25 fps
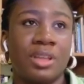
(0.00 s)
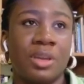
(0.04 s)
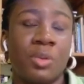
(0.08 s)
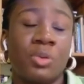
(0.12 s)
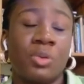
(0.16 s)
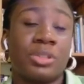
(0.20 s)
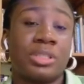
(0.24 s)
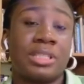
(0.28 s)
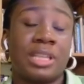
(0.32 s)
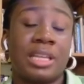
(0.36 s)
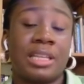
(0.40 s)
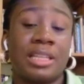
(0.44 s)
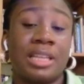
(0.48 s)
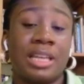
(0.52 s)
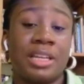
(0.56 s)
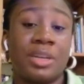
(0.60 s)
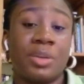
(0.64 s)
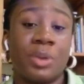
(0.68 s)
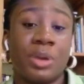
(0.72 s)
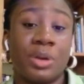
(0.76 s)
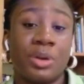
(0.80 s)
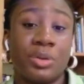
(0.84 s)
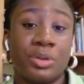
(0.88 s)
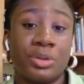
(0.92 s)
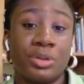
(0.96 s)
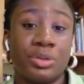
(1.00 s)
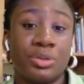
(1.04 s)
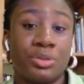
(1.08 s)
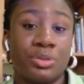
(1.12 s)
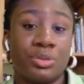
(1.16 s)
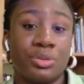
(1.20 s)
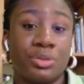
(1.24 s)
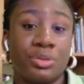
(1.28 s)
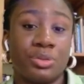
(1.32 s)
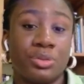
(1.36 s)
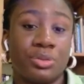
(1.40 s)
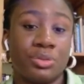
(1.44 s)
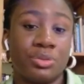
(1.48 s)
it was said that they were going
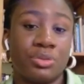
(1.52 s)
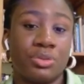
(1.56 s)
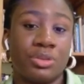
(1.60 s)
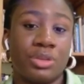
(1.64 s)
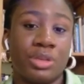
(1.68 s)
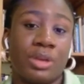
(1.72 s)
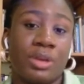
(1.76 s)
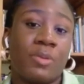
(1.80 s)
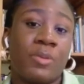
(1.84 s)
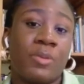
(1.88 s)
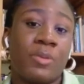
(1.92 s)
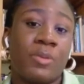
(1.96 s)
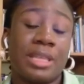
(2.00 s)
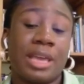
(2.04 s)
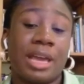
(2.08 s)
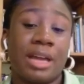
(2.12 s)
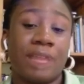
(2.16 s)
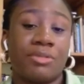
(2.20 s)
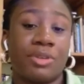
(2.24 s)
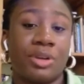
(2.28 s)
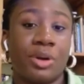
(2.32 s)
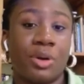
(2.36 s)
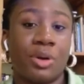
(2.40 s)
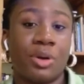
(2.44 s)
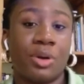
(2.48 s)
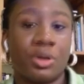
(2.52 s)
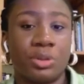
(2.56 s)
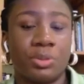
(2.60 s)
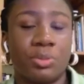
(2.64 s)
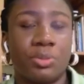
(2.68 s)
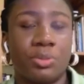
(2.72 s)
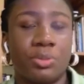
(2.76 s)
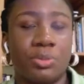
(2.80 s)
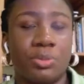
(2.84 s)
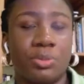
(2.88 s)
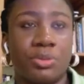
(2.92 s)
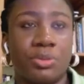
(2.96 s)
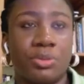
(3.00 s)
to, when they had recalled the
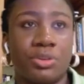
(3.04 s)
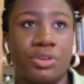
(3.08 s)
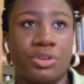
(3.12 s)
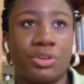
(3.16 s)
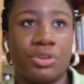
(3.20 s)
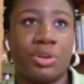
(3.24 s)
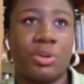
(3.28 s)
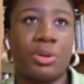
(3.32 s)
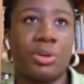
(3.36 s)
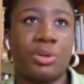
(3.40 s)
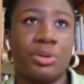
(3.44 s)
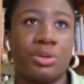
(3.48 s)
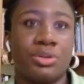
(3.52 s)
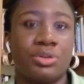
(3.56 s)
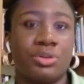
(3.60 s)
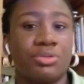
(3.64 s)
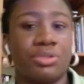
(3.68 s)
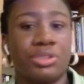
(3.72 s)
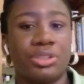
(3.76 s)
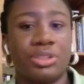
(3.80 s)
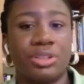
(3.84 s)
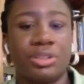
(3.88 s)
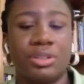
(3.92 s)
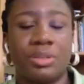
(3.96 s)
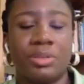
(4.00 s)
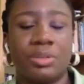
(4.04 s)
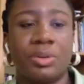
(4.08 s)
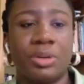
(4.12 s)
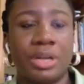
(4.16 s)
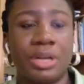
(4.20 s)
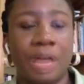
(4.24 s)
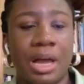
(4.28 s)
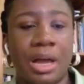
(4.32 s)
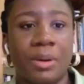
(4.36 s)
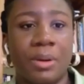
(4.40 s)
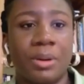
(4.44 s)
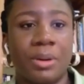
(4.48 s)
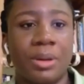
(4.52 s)
product, they were going to return it. For
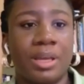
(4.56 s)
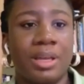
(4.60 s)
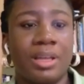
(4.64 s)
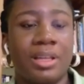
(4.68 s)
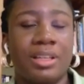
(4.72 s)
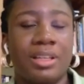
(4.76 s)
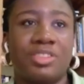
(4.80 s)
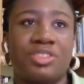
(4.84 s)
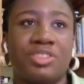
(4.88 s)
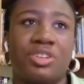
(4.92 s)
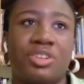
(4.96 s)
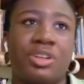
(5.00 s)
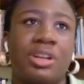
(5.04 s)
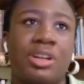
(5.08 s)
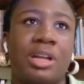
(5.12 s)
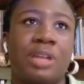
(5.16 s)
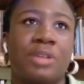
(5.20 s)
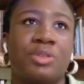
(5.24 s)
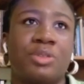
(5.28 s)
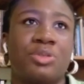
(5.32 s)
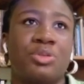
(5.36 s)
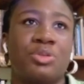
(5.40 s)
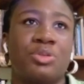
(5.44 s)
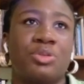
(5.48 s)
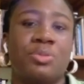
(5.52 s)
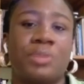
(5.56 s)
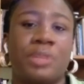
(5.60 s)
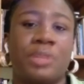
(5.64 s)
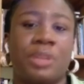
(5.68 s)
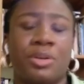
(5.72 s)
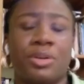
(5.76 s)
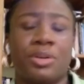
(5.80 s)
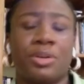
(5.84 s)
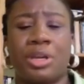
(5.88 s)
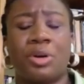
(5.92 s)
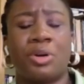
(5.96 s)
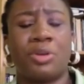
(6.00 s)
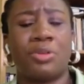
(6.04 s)
now, it's turning out to be
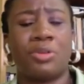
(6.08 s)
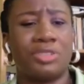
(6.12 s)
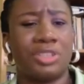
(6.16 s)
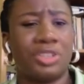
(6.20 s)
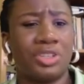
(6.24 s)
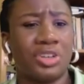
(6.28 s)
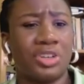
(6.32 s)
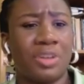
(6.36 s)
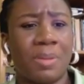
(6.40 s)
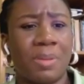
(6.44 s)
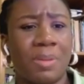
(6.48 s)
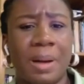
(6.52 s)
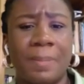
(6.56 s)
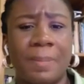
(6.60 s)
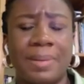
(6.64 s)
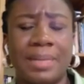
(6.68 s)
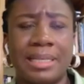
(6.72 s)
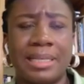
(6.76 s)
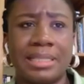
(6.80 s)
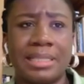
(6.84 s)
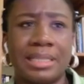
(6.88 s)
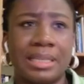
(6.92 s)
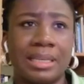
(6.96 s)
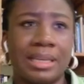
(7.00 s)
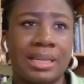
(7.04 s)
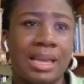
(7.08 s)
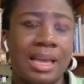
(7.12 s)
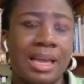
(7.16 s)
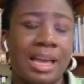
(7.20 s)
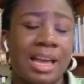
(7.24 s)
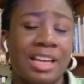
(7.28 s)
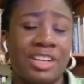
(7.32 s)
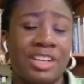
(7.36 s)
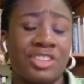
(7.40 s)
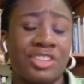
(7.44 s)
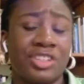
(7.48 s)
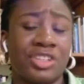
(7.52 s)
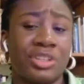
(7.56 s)
another conversation about blending.
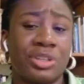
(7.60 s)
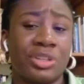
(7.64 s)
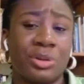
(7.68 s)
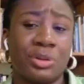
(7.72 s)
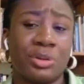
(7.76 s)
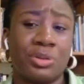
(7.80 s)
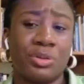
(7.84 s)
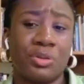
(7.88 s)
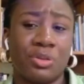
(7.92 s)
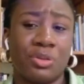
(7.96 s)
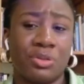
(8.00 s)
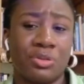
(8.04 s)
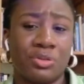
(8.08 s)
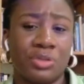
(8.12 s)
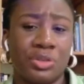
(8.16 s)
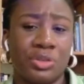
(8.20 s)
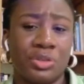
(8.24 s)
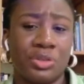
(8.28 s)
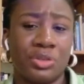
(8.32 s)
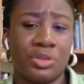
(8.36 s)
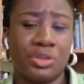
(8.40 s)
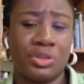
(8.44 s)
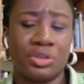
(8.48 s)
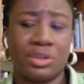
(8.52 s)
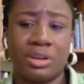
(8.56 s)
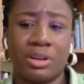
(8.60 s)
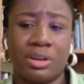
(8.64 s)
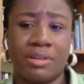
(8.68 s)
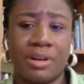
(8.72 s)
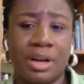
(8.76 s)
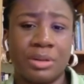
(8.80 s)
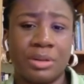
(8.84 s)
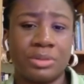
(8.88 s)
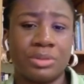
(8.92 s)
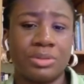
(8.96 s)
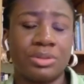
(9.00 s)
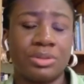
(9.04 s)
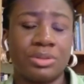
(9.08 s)
And there's just a lot of confusion
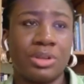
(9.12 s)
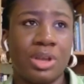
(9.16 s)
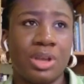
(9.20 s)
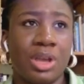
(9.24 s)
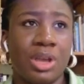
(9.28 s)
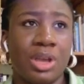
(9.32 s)
around